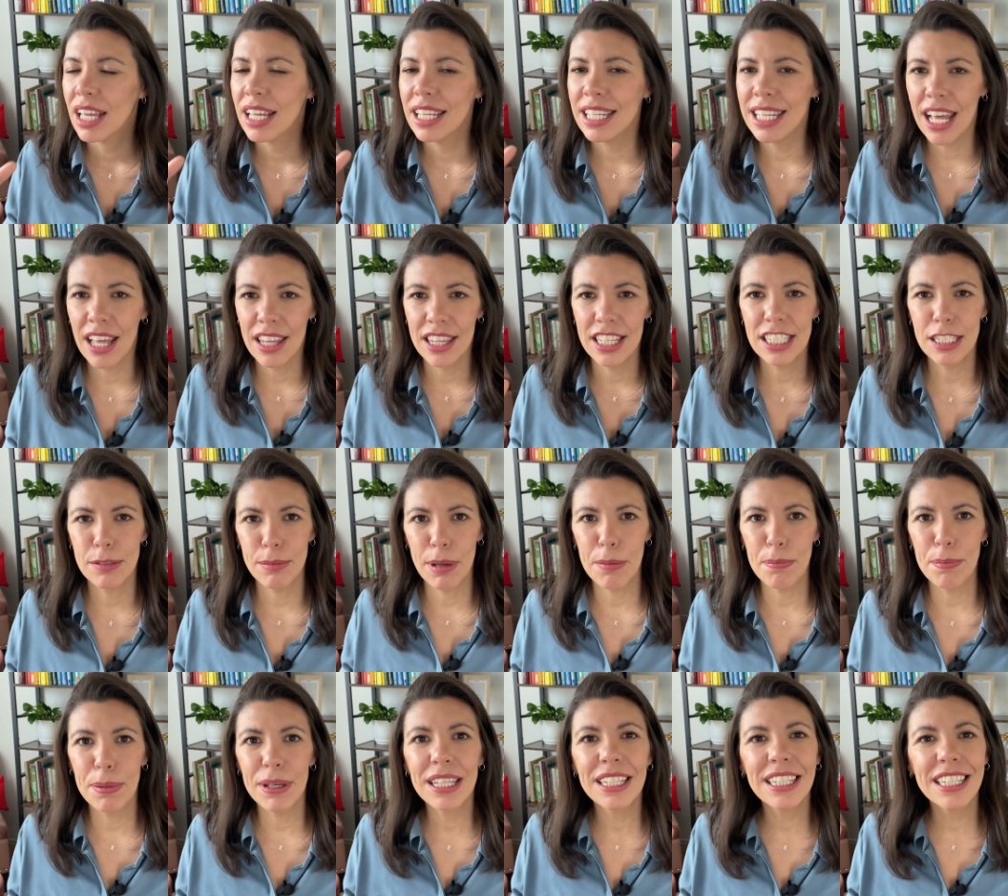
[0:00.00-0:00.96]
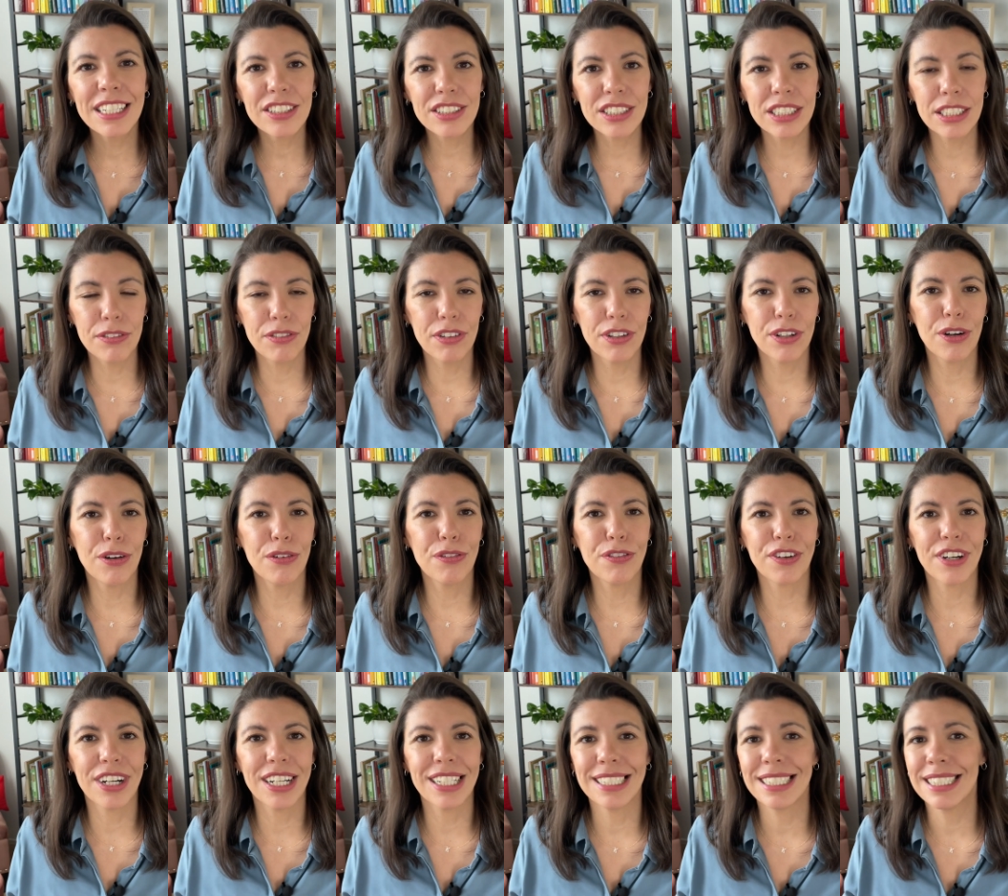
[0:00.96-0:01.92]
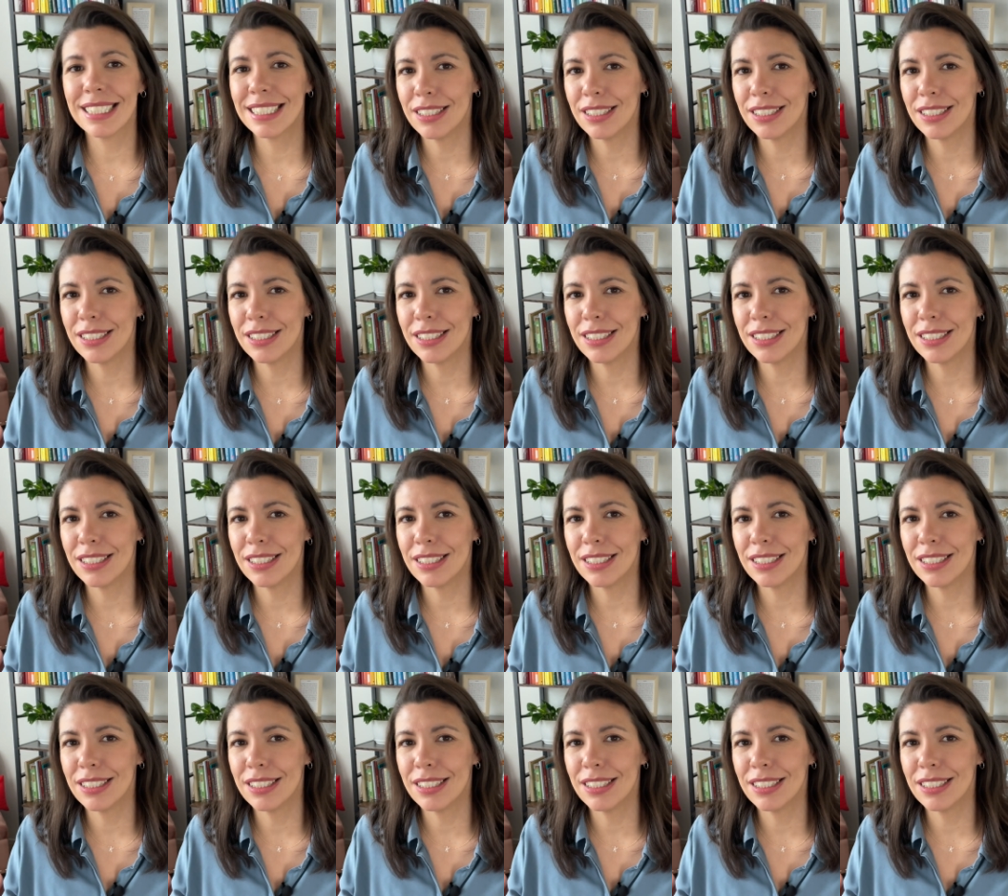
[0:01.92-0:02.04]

Now, this might be a little difficult for us